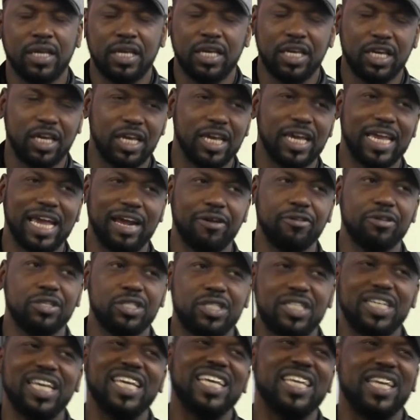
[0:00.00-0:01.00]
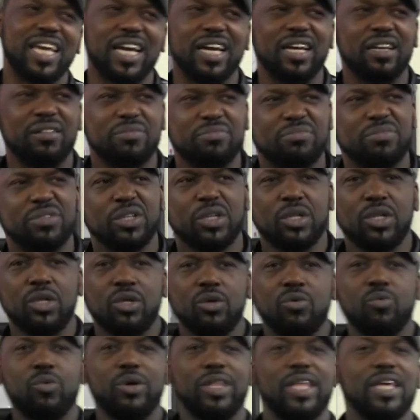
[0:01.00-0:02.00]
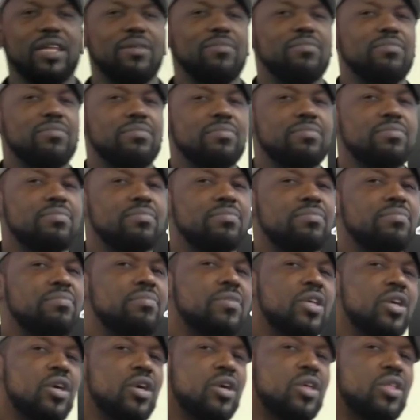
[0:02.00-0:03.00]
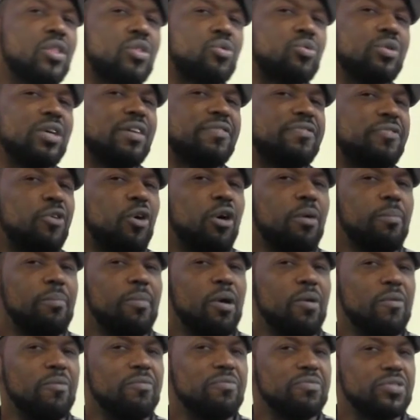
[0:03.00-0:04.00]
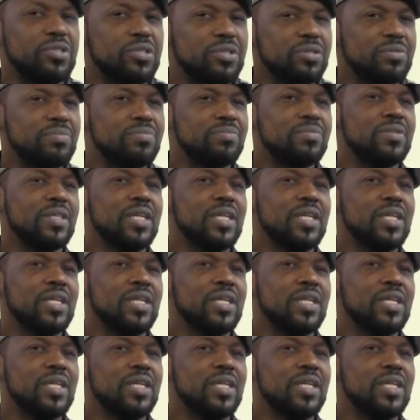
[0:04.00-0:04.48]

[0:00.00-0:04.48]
you can guarantee you within 3-4 months